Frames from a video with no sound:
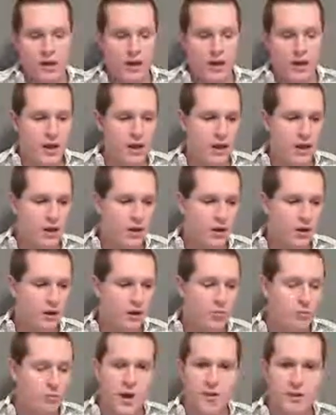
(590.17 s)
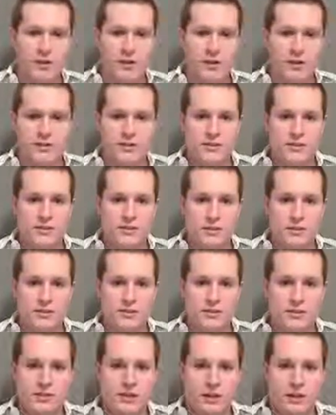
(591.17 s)
And Obama doesn't seem to
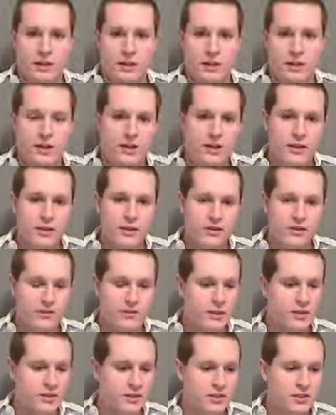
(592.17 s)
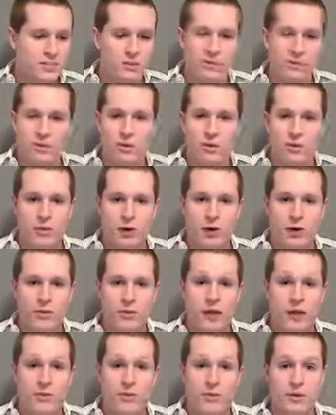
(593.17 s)
understand that. He thinks if we just spend more
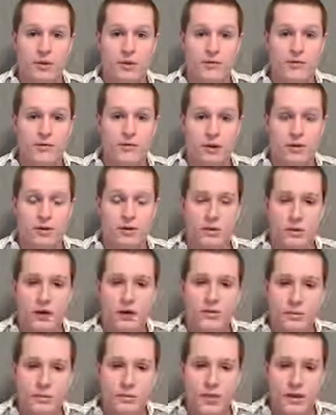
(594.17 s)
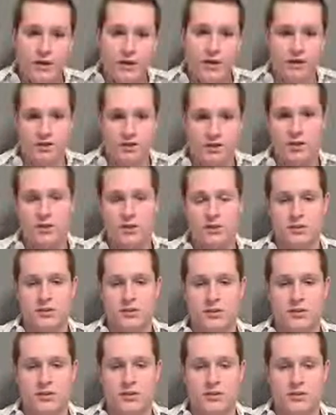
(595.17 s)
money and put the federal government in charge
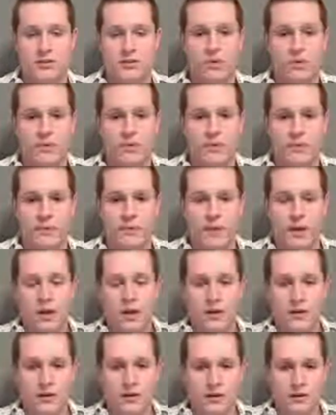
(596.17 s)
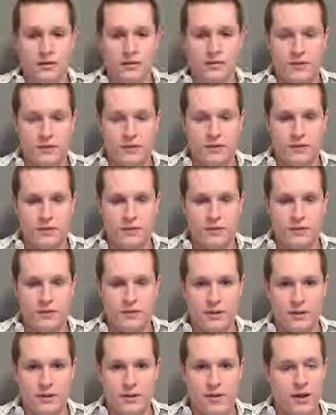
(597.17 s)
of things more, then it'll fix
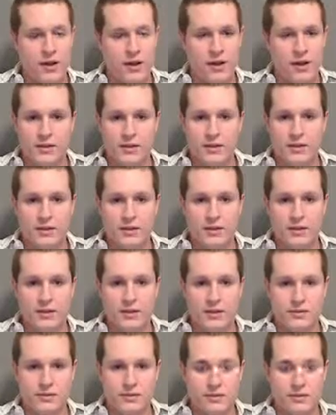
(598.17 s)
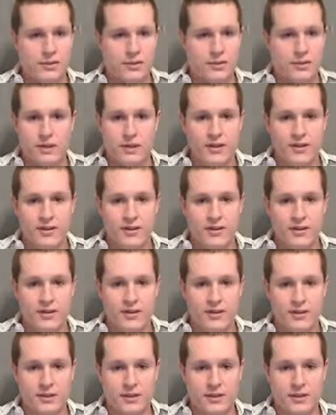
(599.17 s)
everything. History shows us that just
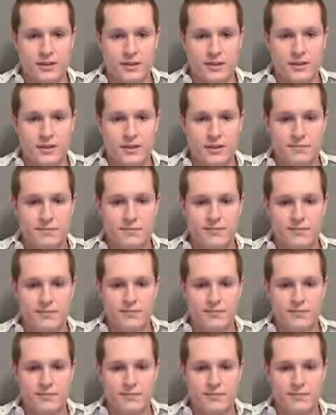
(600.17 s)
isn't the case.